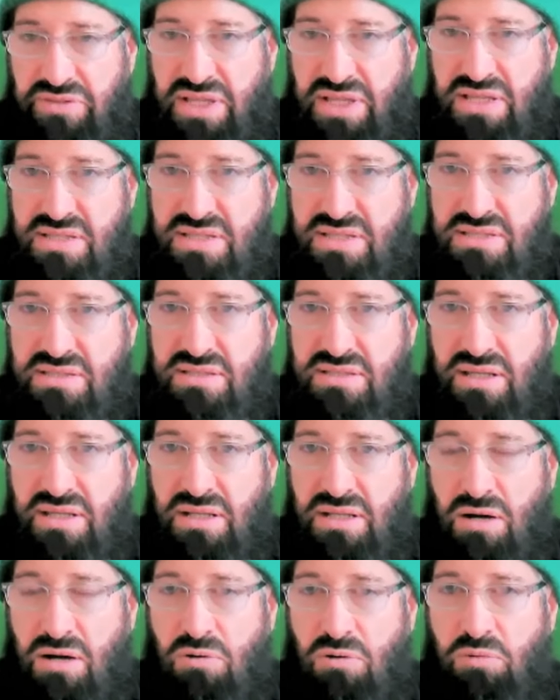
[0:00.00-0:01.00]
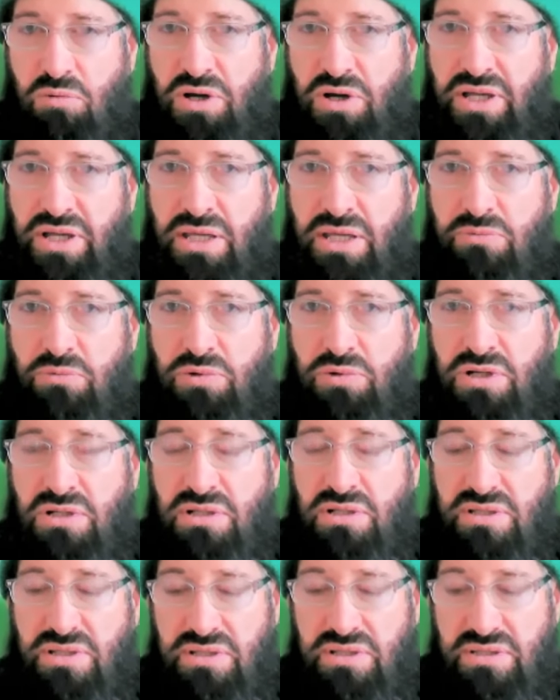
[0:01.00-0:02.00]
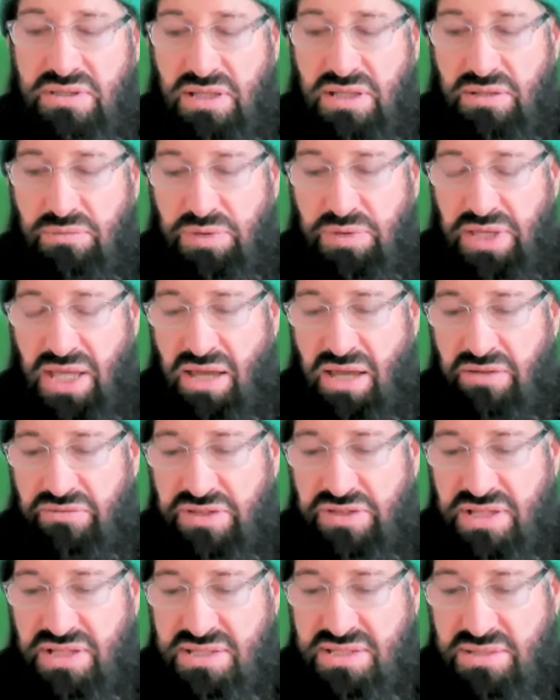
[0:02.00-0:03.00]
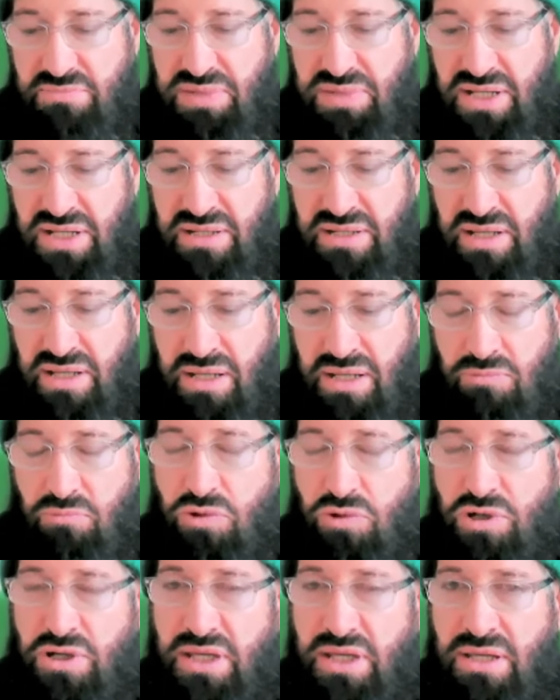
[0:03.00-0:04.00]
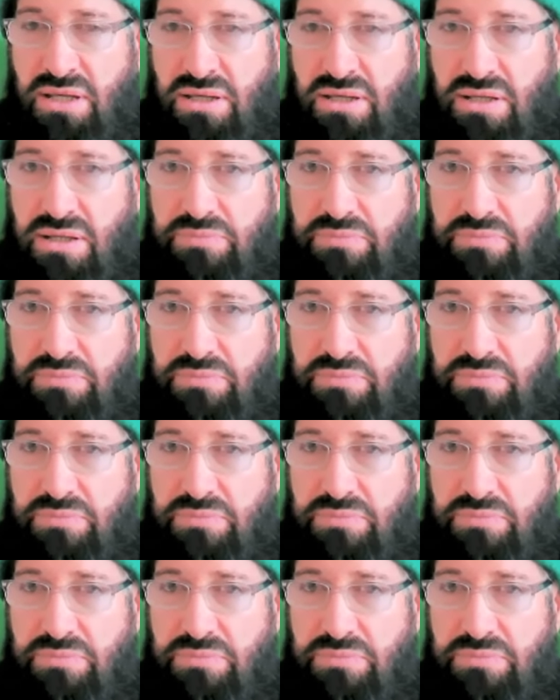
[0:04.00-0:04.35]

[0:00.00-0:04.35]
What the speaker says: this in our working world, that we have a discipline in working,